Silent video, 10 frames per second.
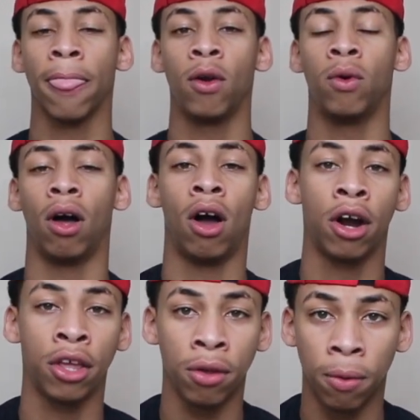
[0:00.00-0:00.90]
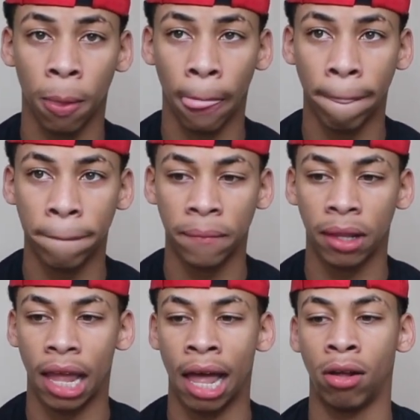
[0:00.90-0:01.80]
we'll argue,
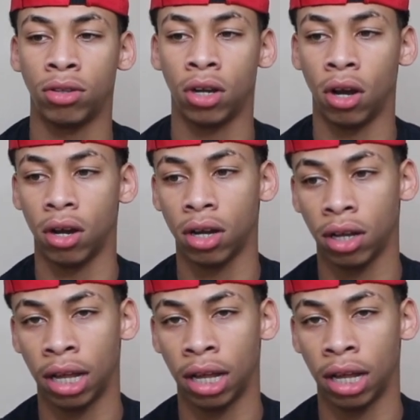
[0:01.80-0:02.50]
I'll talk.